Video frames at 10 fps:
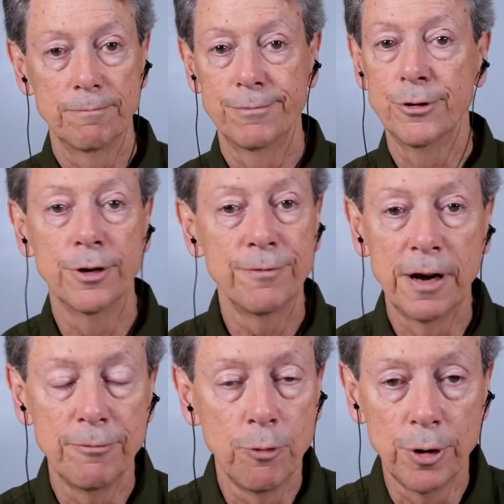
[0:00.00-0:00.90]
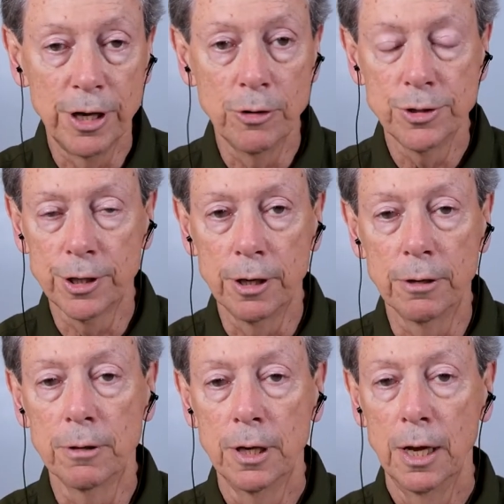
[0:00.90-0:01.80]
35, 40 years
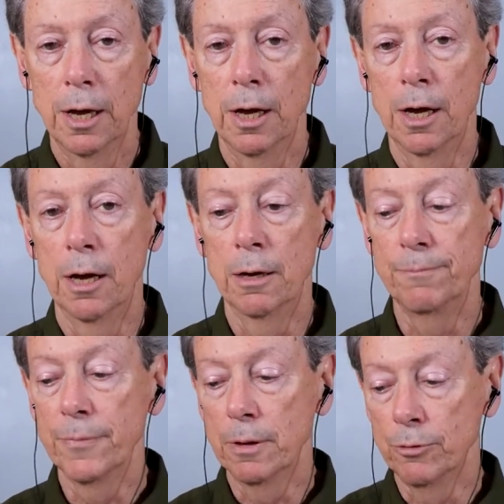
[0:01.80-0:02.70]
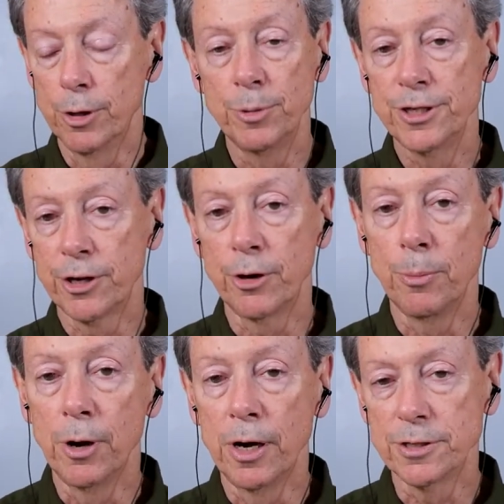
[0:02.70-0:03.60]
ago uh, with a particular
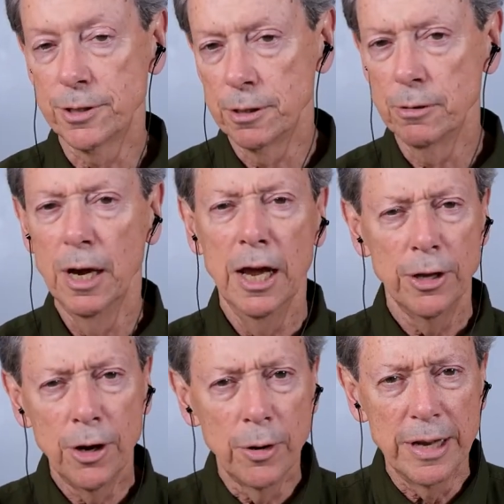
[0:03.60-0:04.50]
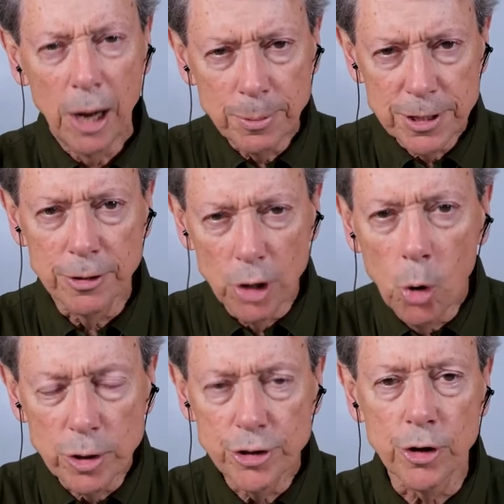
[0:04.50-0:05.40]
boss. So, you know, it helps to know
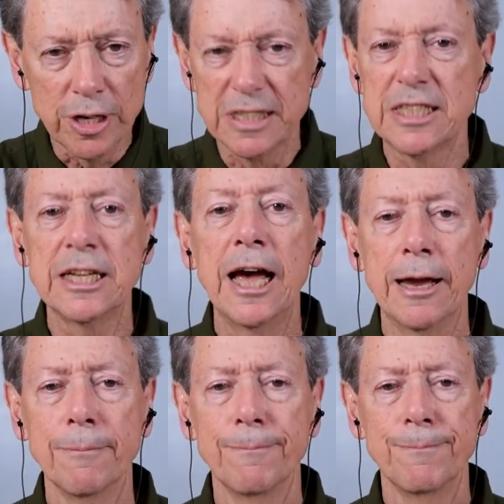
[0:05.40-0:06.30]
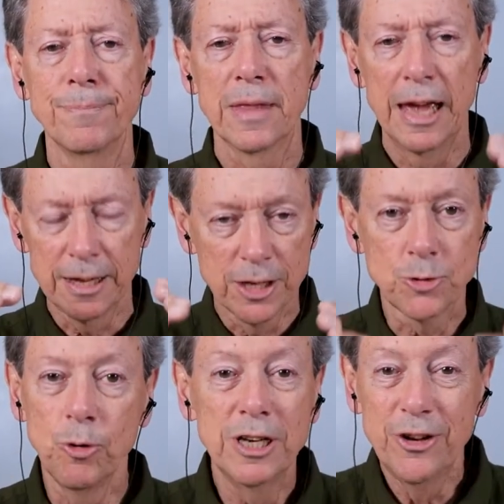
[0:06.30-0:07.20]
what you're going to say. Because
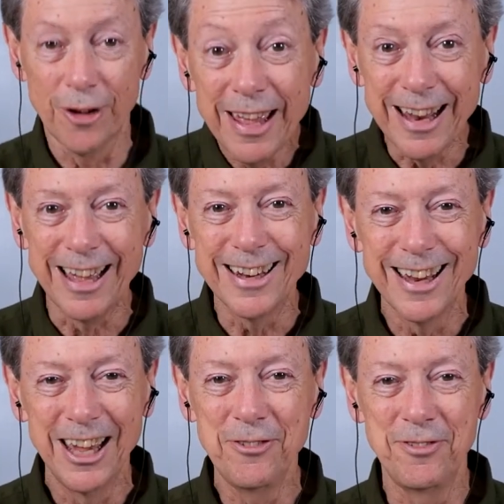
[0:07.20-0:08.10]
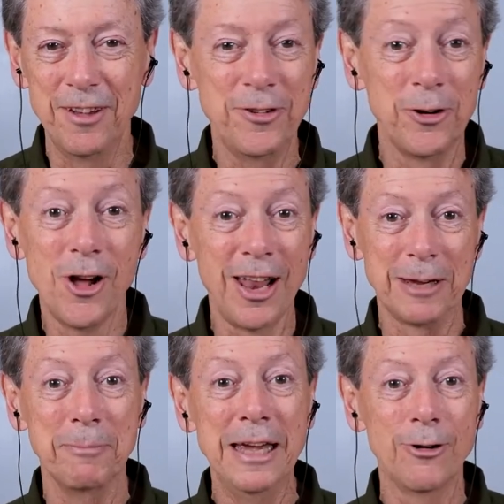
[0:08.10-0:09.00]
when you're in it, if, if you're at all like
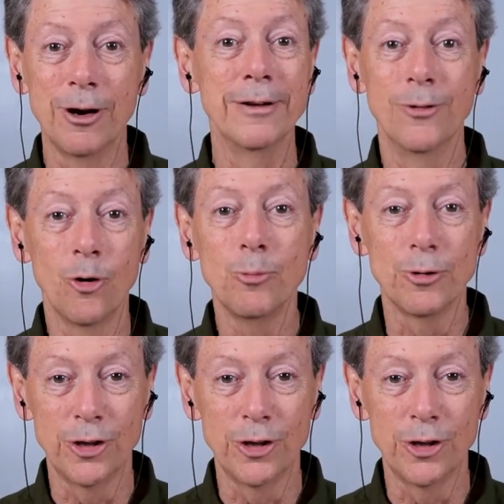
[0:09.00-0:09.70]
me or a normal